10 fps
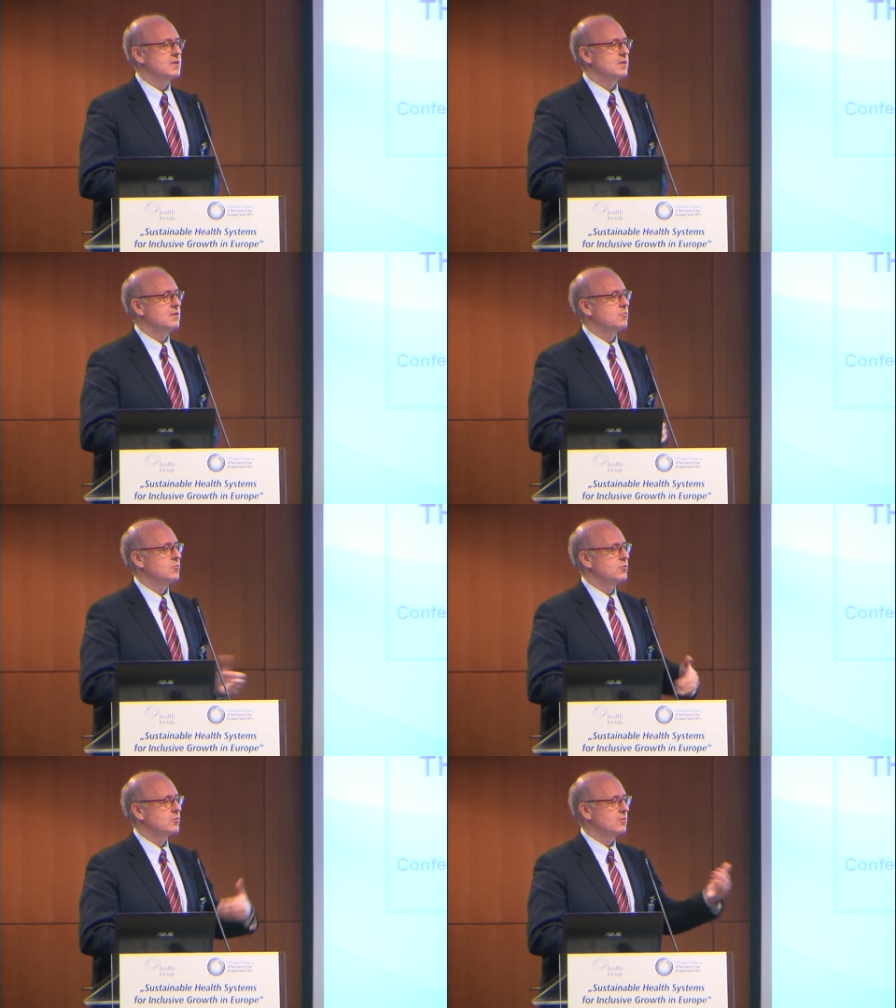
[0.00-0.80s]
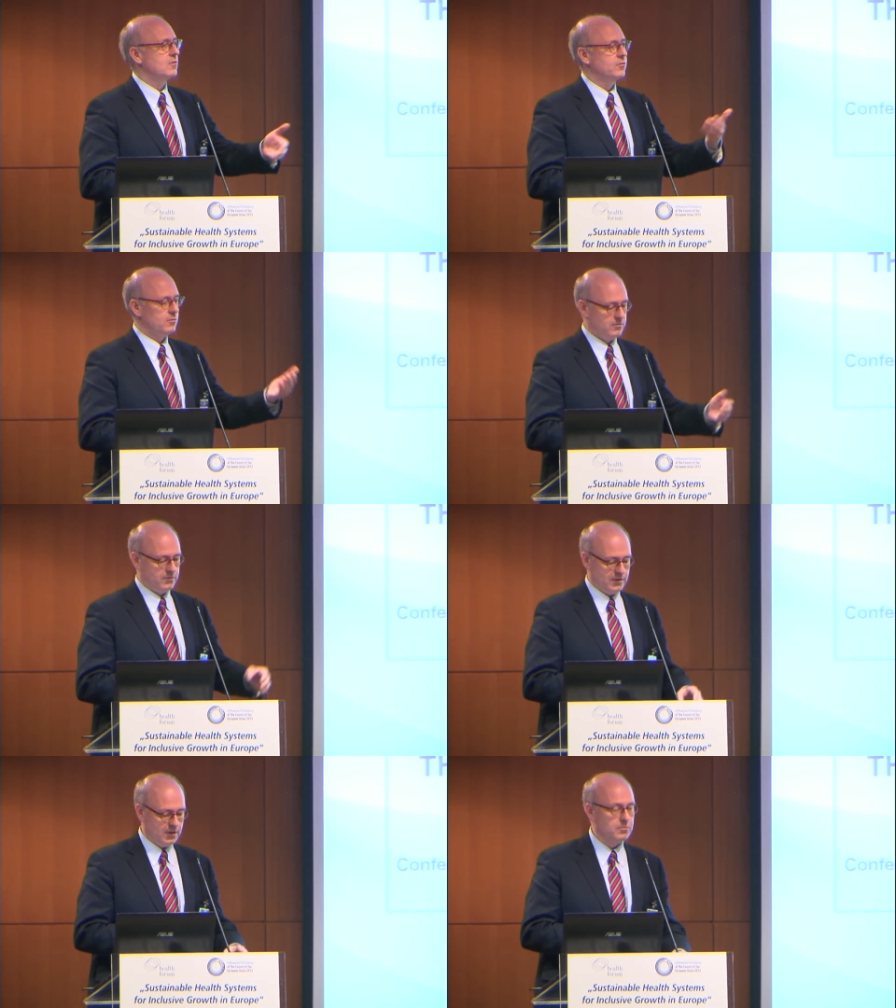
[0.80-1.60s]
institutional sort of
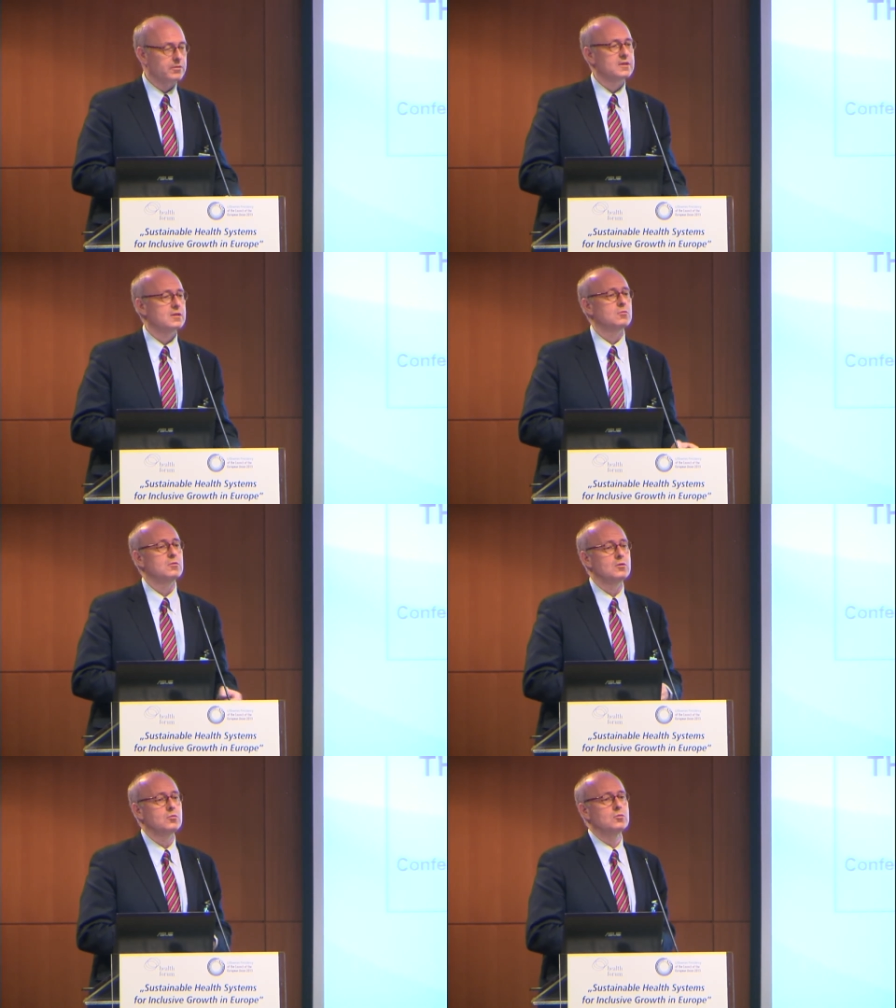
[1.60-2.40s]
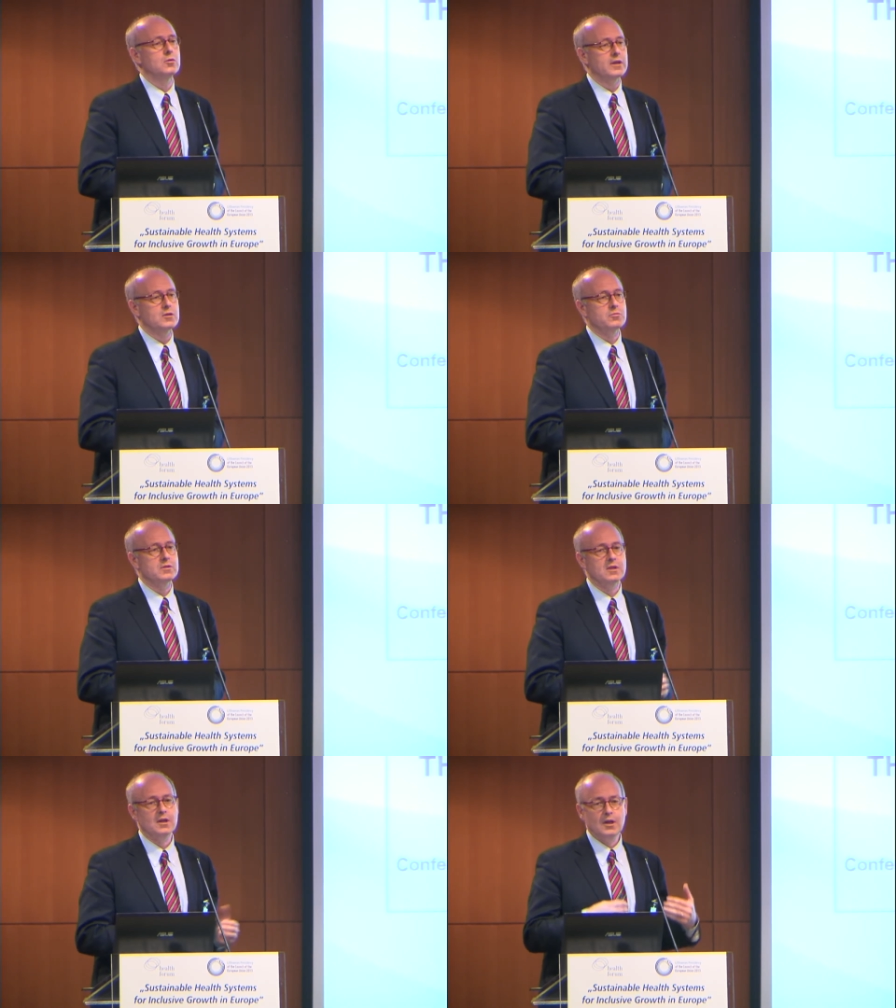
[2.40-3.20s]
inquiries to
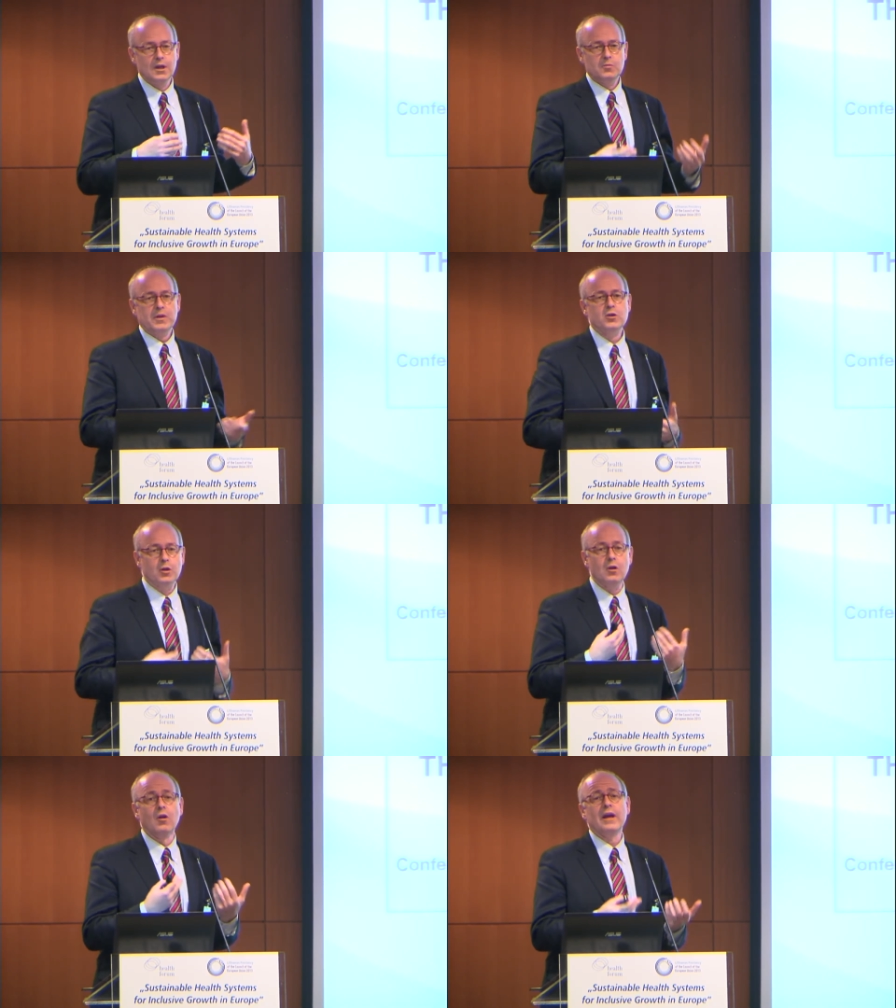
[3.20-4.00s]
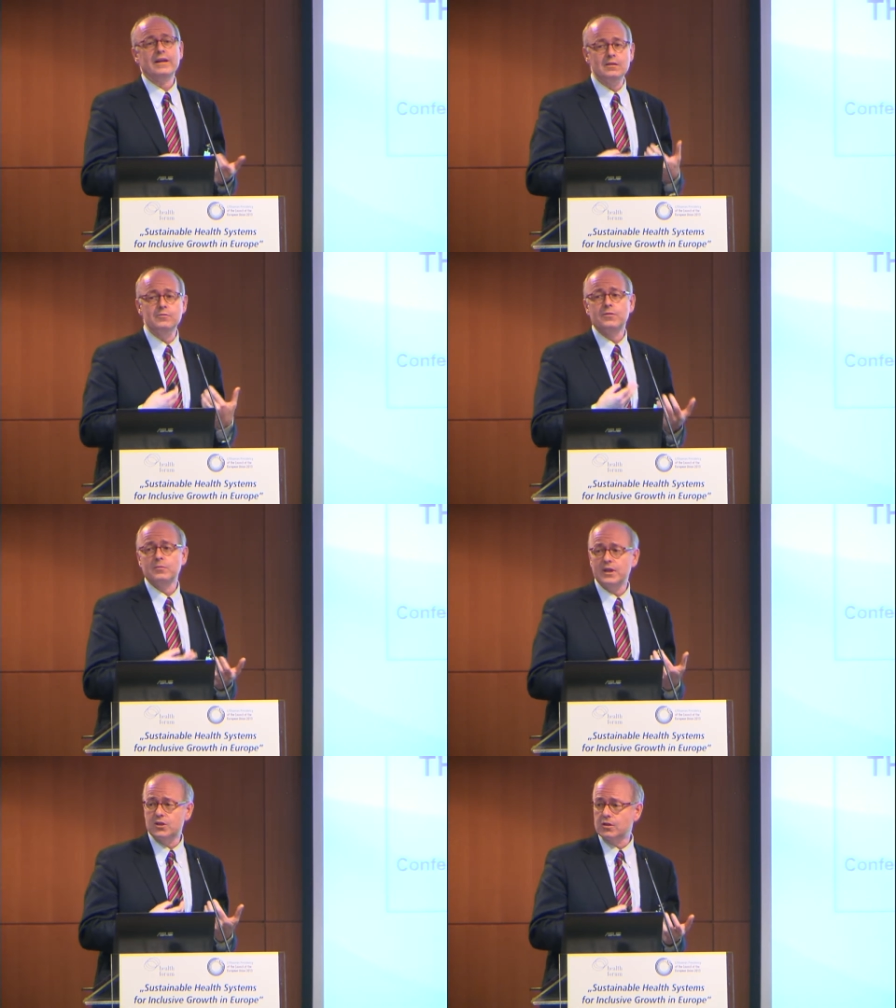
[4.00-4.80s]
countries to actually collect
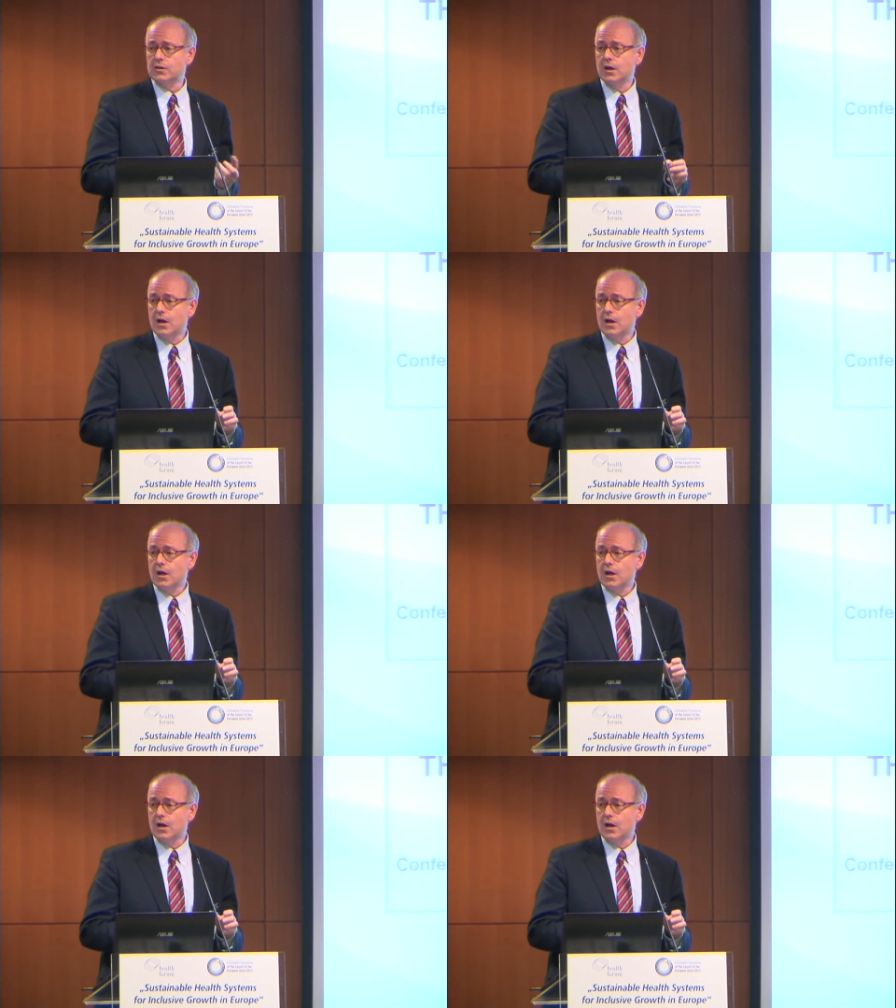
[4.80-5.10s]
information